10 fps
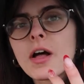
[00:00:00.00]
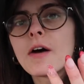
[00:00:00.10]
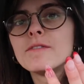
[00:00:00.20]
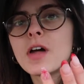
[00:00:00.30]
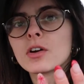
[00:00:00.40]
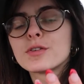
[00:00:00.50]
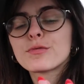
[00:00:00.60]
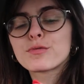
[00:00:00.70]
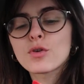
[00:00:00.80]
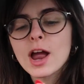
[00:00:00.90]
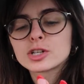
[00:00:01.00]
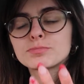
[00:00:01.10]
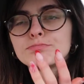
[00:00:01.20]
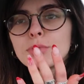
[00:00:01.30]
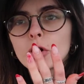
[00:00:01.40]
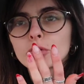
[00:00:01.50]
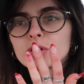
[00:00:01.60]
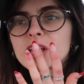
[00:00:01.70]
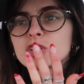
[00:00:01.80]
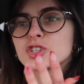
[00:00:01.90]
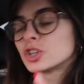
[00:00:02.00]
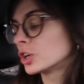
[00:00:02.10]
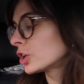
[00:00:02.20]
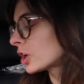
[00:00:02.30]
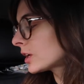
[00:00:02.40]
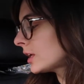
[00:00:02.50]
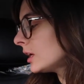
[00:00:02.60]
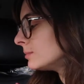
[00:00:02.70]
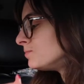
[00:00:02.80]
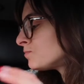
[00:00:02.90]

a very fresh, buttery sugar cookie.